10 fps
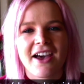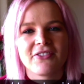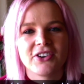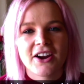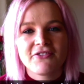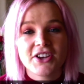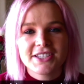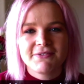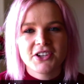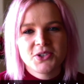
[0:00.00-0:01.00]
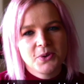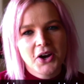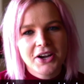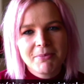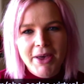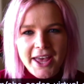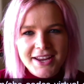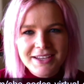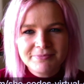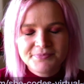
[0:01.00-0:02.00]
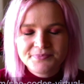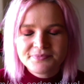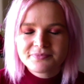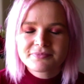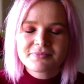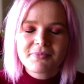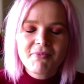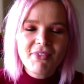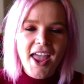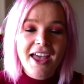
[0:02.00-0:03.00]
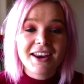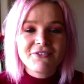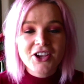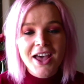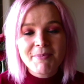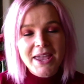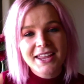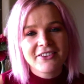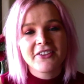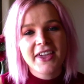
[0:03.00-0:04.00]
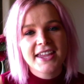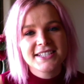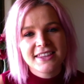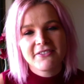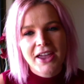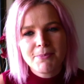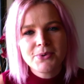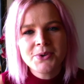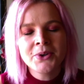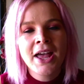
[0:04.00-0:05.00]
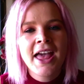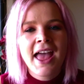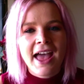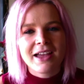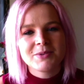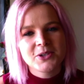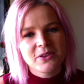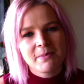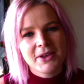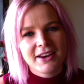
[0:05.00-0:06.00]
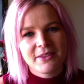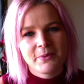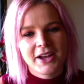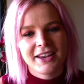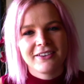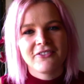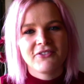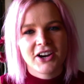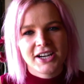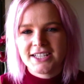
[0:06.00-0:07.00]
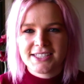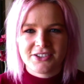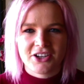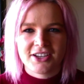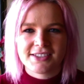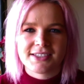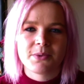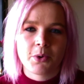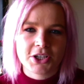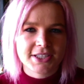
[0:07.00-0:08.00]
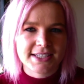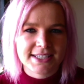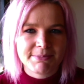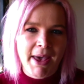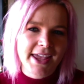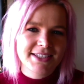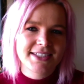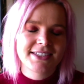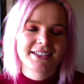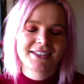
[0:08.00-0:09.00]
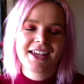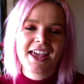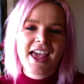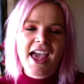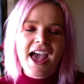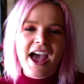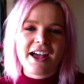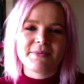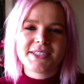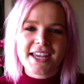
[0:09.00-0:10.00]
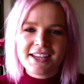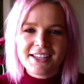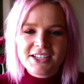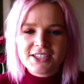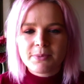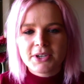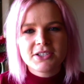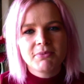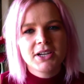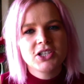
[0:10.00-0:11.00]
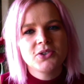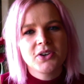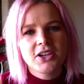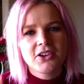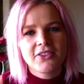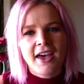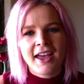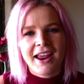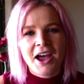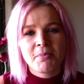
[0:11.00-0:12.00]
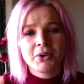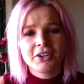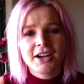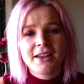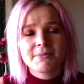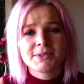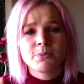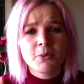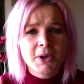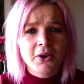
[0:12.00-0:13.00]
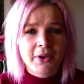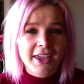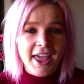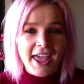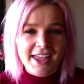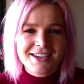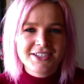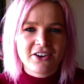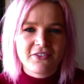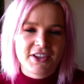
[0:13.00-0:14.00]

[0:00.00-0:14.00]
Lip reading: for our first virtual coding party. And if you can't make it on the 18th of April, I'm sure there'll be another one very soon. So watch this space. Secondly, just wanted to reassure you that our programs will be going ahead over